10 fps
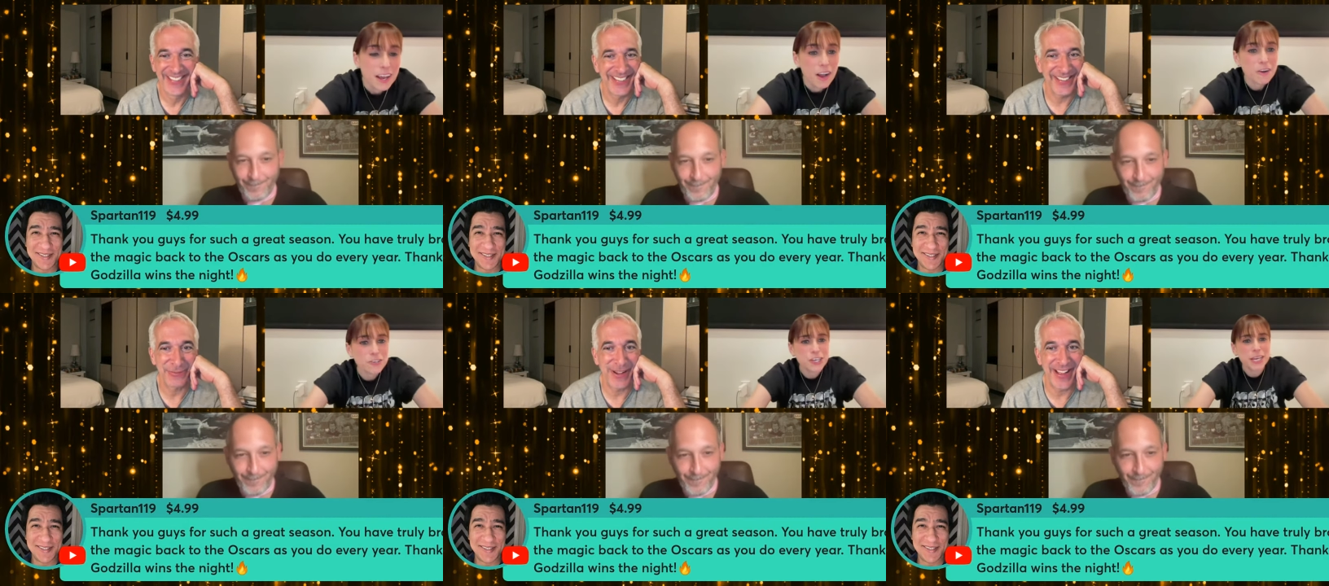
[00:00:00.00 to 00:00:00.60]

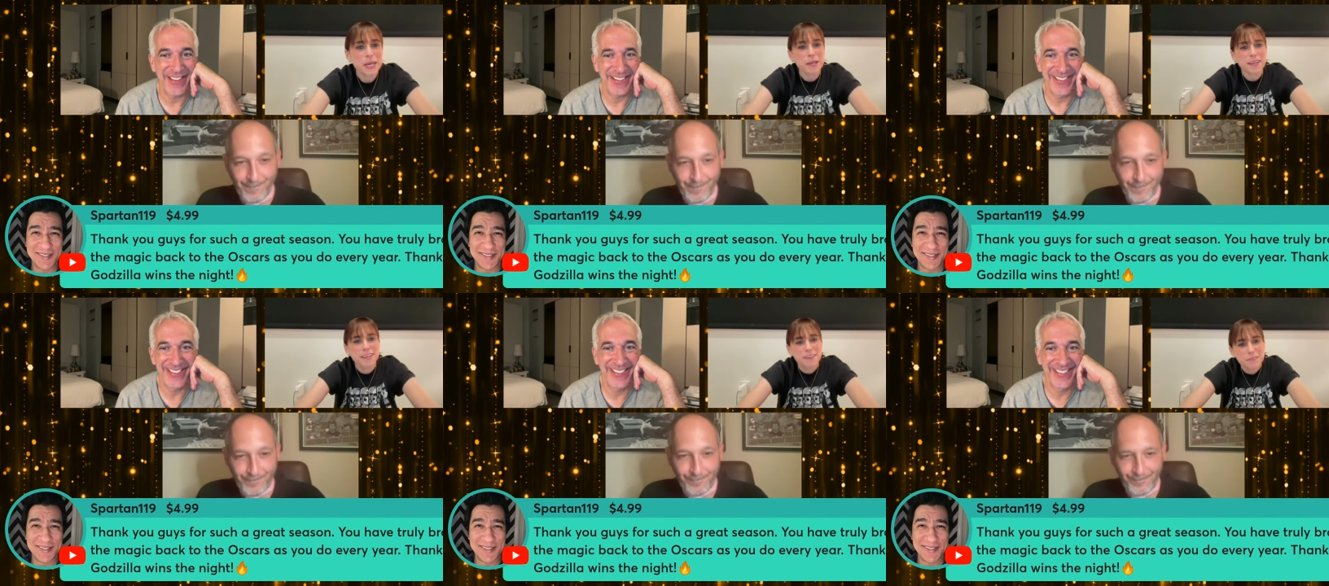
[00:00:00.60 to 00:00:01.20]

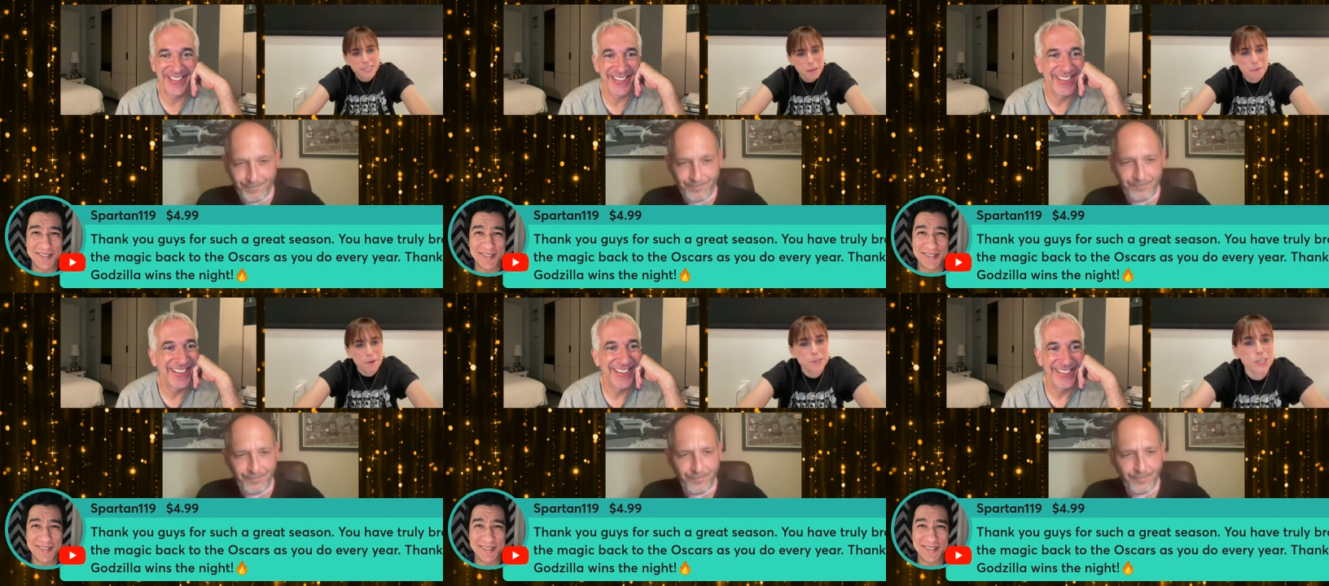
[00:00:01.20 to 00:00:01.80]
Speaker 1: Hoshi, what's up,
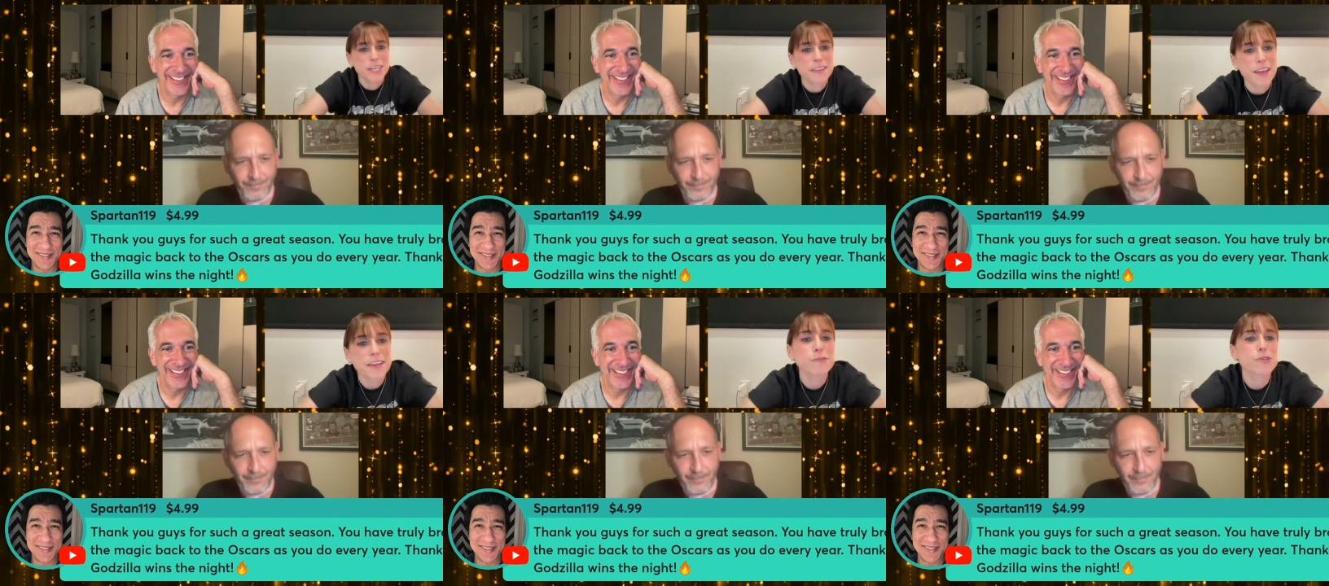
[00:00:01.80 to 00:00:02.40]
Hoshi?
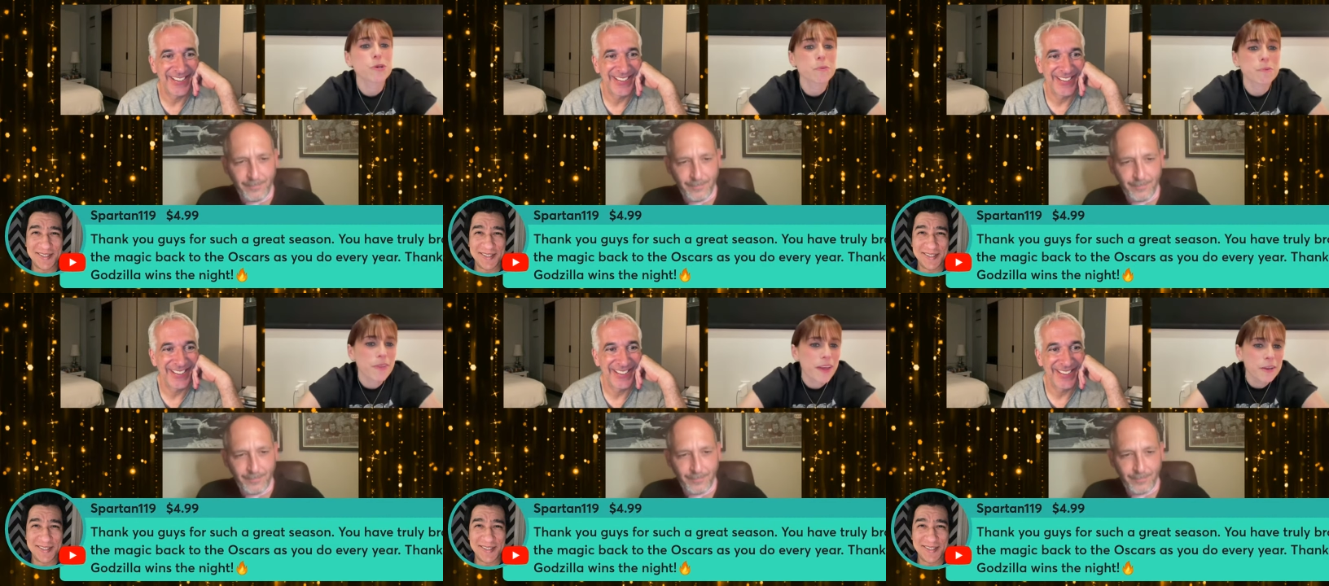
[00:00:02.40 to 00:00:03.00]
Thank
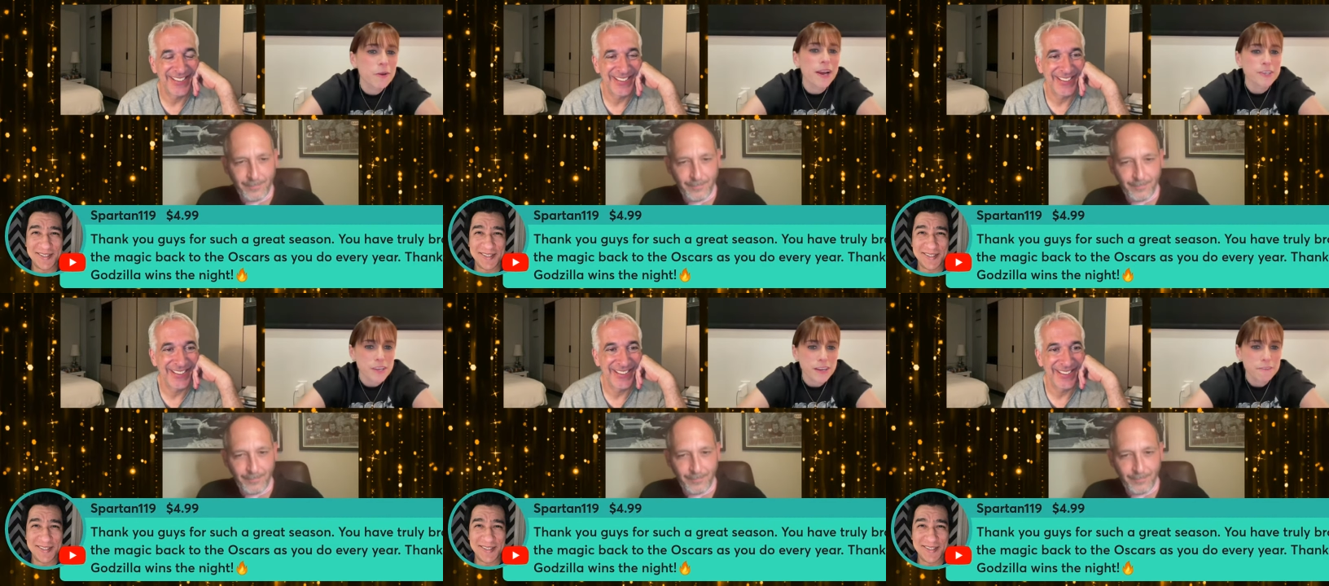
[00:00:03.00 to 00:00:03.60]
you guys
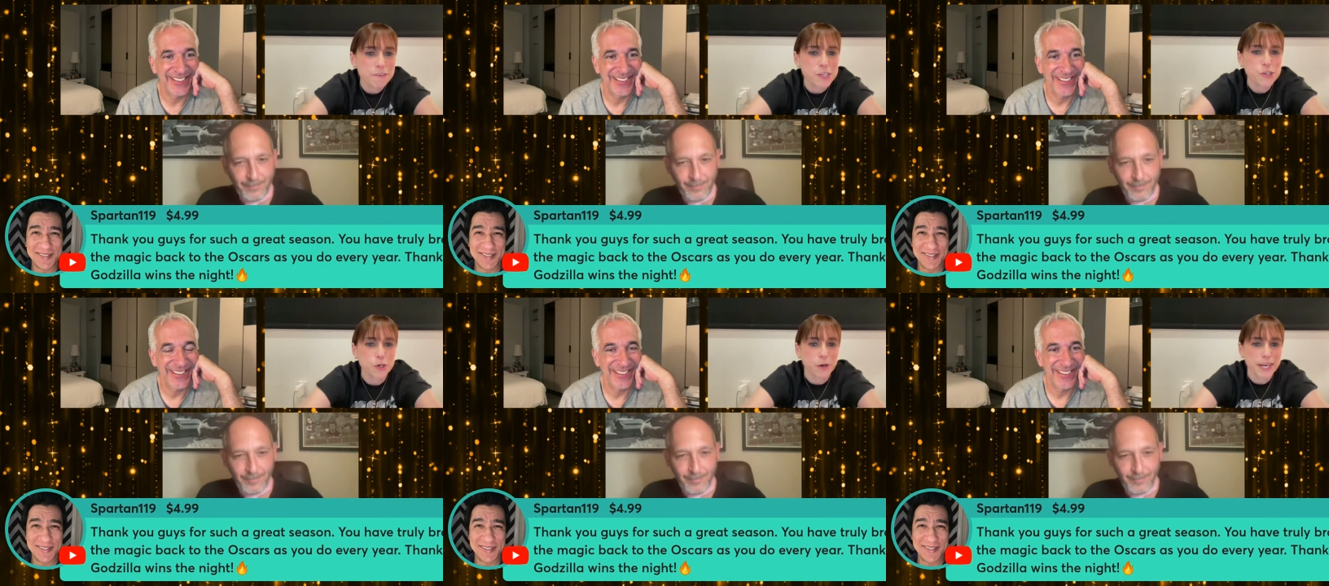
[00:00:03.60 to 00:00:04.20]
for such a
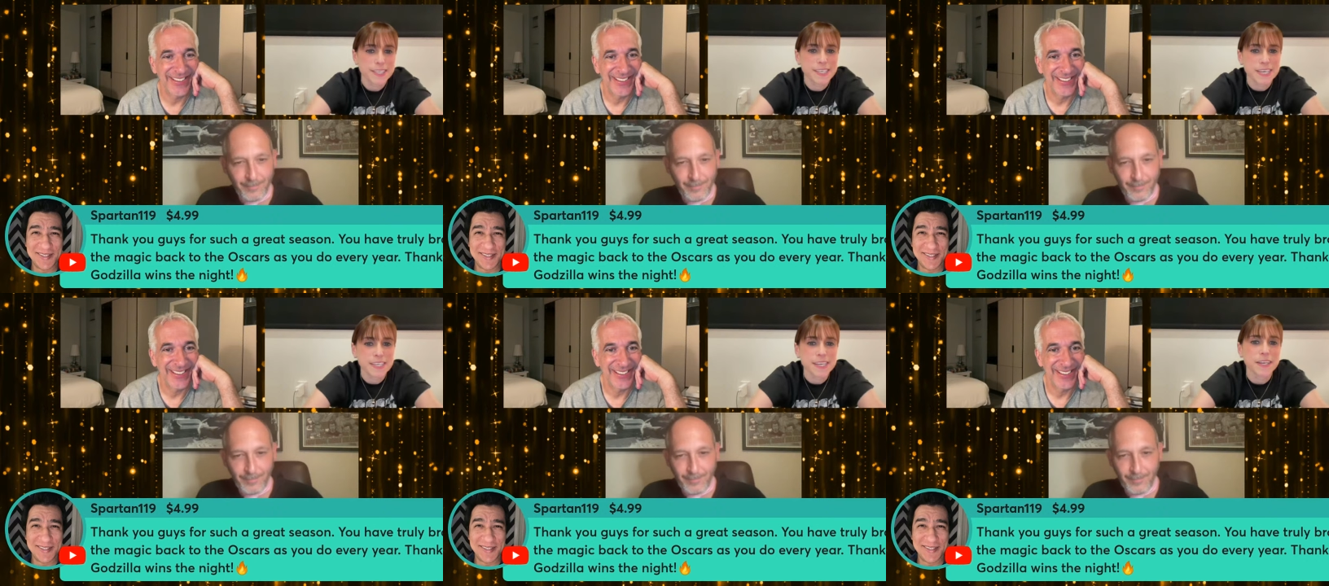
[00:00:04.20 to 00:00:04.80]
great
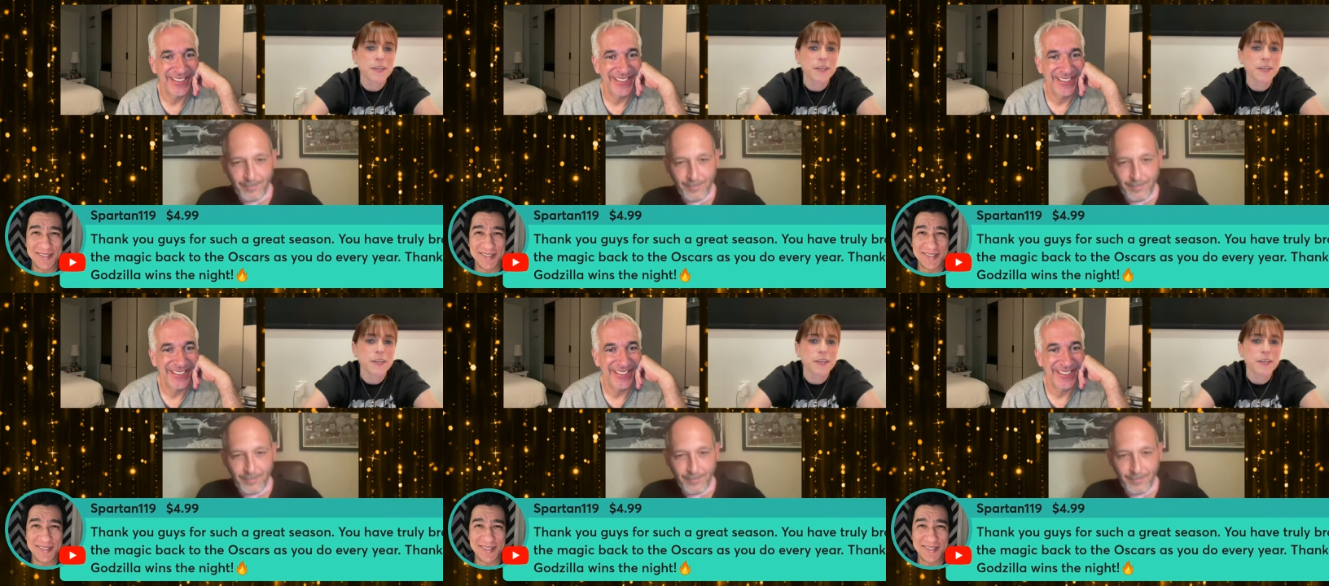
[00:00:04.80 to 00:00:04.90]
season.